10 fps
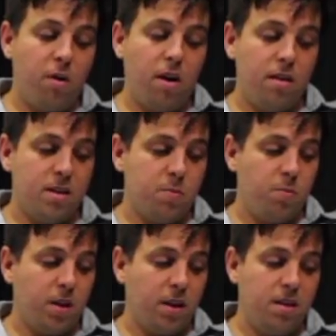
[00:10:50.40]
by this,
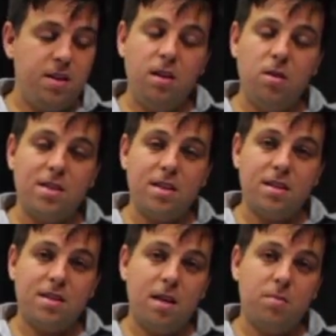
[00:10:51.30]
but continues his
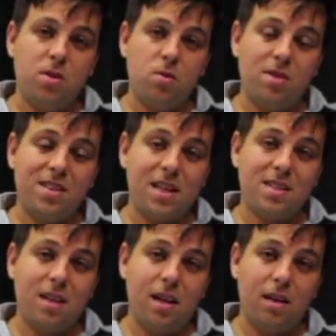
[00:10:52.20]
attempt to
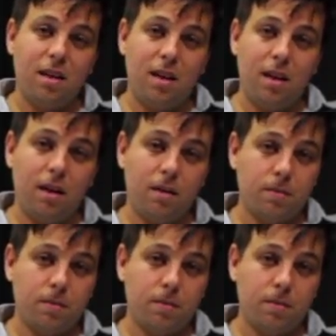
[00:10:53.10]
assassinate the king.